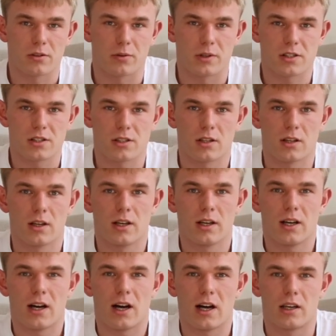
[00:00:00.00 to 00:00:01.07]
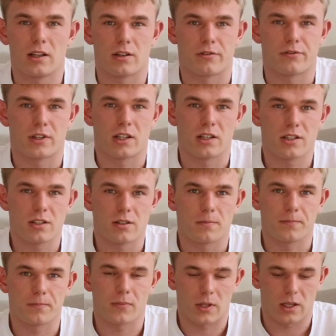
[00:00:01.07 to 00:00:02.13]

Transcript: so it's highly confidential.